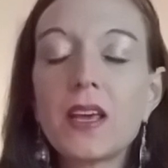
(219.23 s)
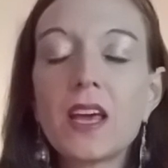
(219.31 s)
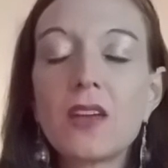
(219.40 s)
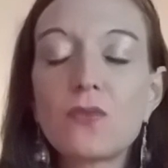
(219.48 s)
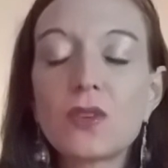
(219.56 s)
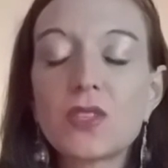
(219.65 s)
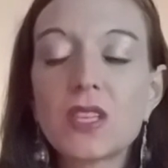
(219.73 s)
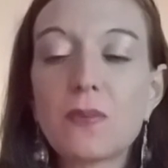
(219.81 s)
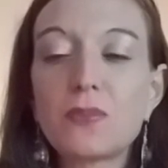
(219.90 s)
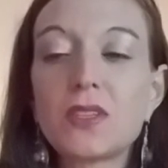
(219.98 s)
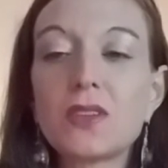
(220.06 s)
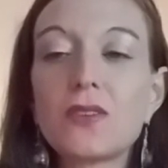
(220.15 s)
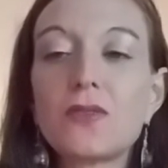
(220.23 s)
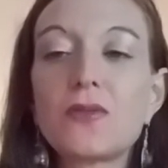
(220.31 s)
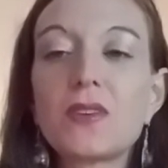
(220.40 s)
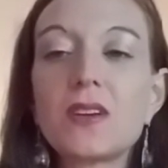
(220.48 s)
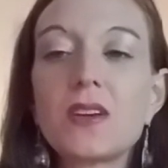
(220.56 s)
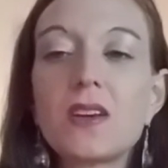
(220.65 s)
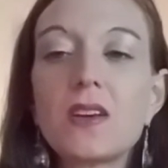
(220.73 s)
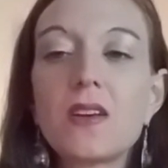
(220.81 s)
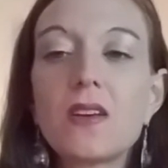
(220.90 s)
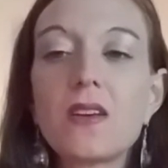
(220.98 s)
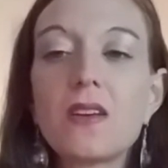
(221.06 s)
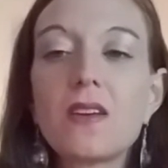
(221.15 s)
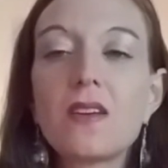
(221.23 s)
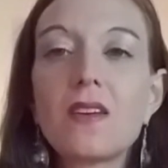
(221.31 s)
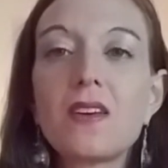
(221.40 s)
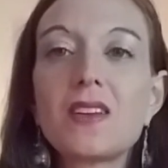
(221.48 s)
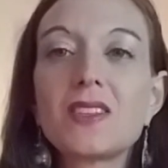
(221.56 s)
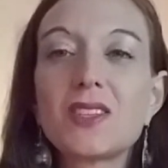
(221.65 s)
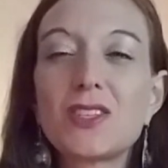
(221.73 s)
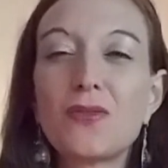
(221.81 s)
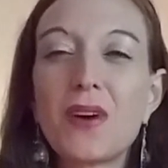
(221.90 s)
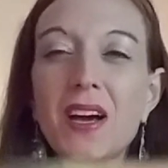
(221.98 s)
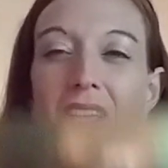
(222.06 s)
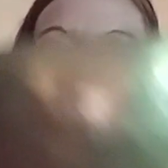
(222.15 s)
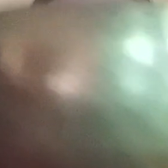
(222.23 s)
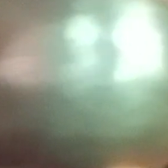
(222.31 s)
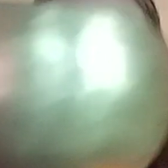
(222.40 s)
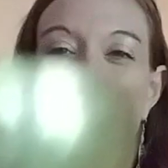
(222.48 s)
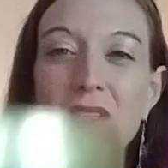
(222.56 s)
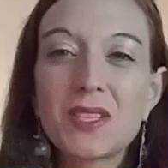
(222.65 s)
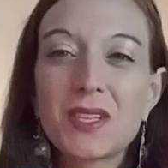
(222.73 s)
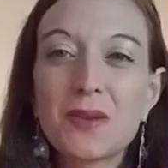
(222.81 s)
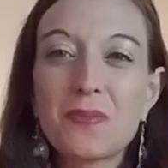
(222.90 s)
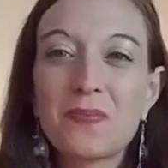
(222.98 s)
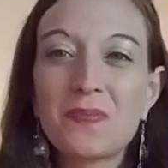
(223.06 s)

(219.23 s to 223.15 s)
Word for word: and receptive to divine love and wisdom,